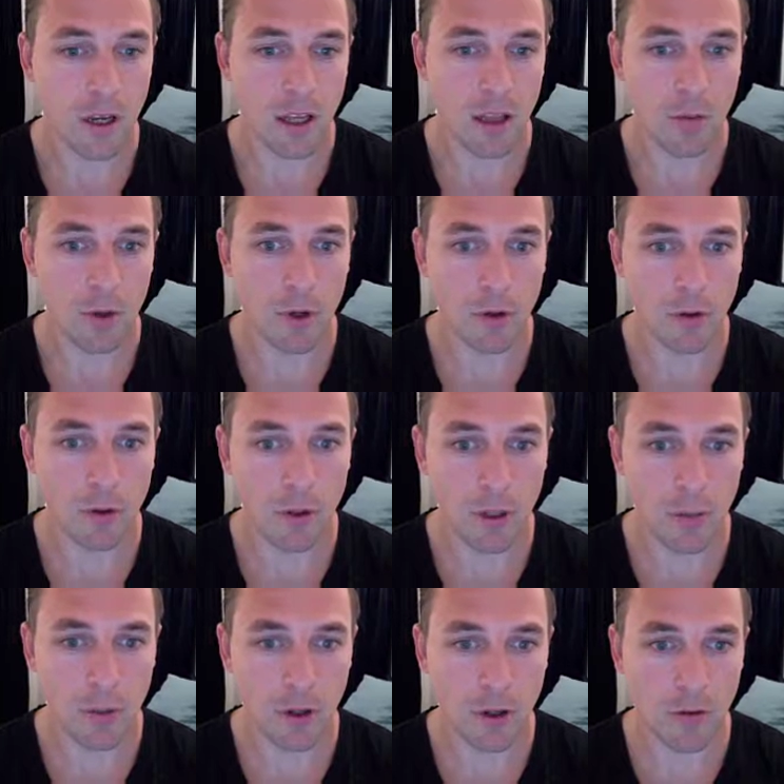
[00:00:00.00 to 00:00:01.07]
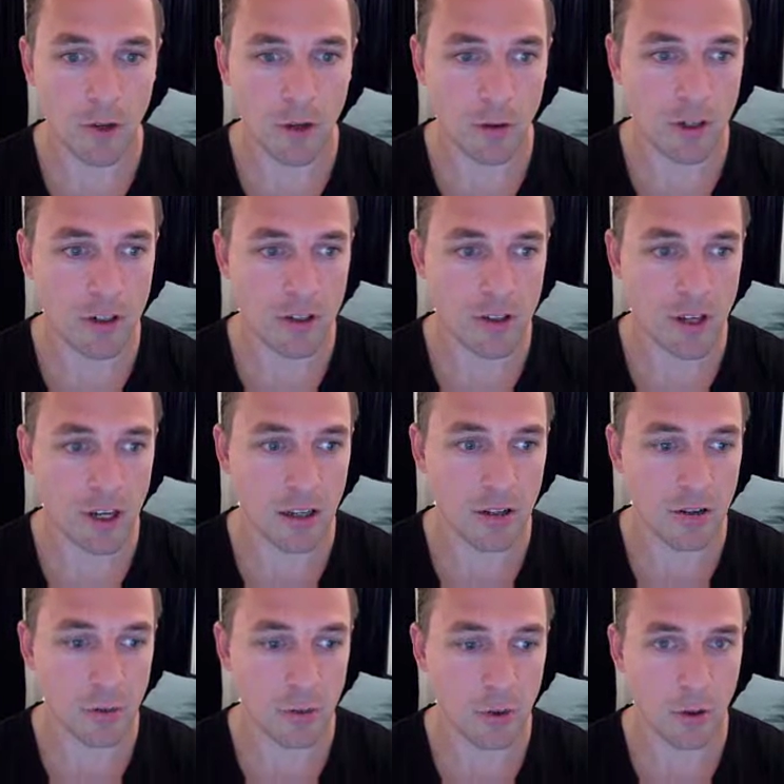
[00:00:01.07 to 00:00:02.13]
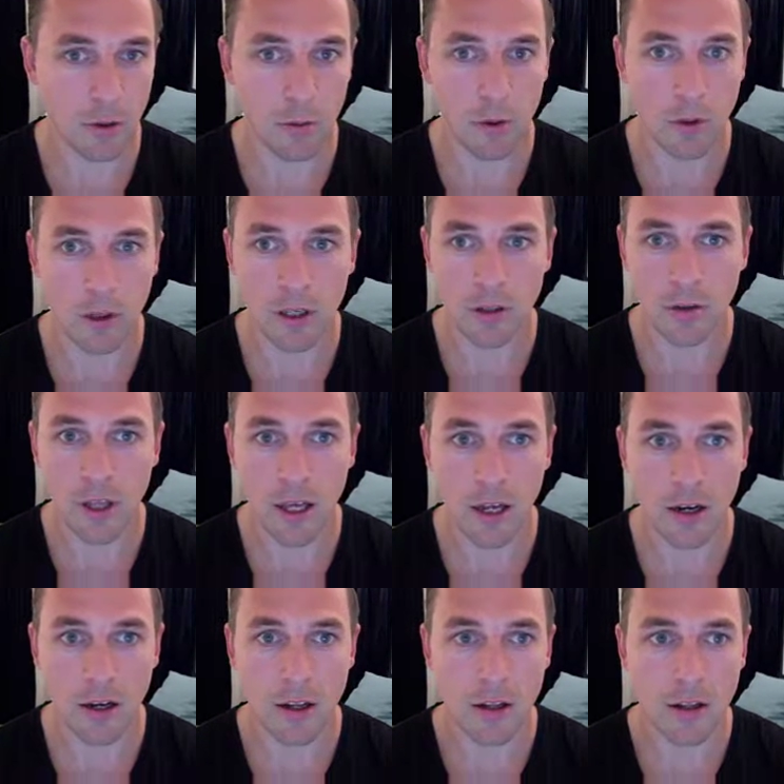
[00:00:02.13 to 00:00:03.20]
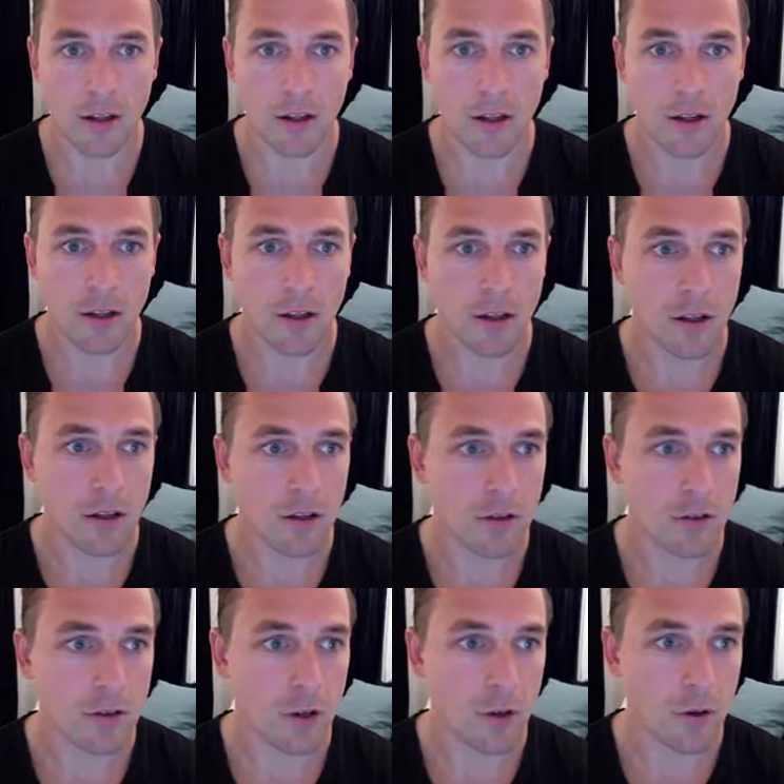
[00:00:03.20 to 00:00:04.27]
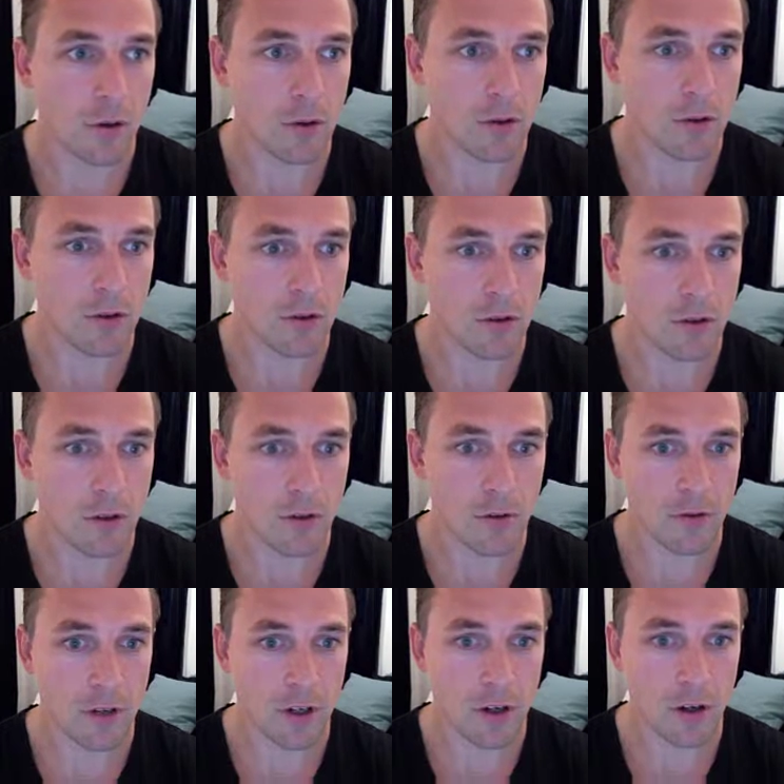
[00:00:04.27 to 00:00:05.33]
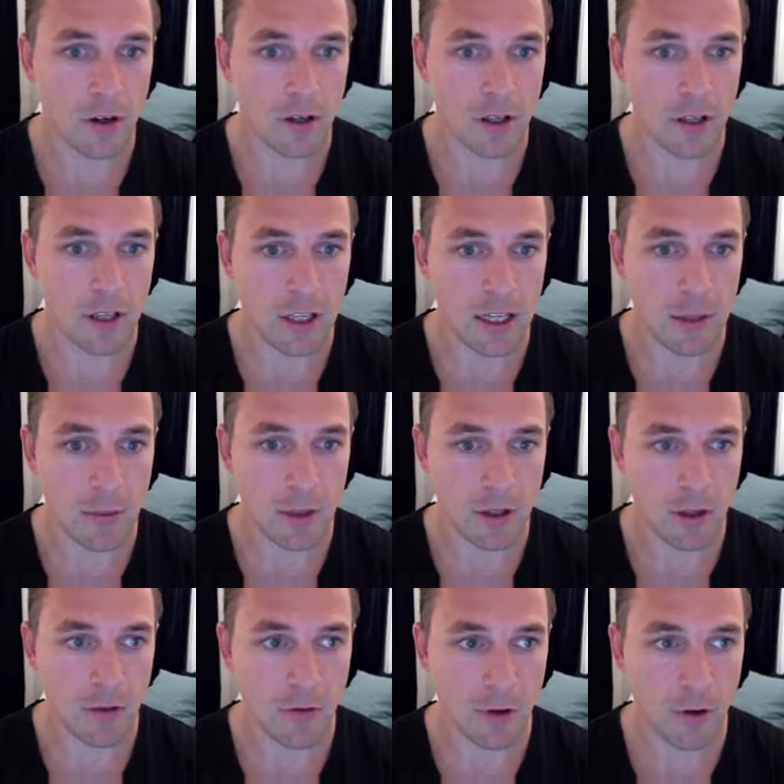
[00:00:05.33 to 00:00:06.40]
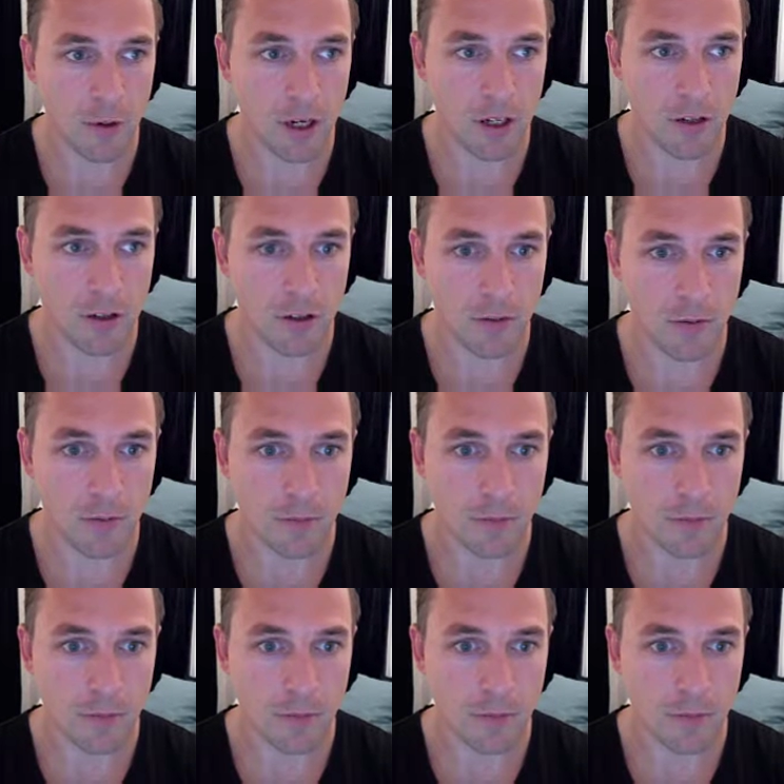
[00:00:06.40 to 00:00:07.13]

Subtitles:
and then we go into email configuration settings, so we'll look into that. So, service here, email configuration,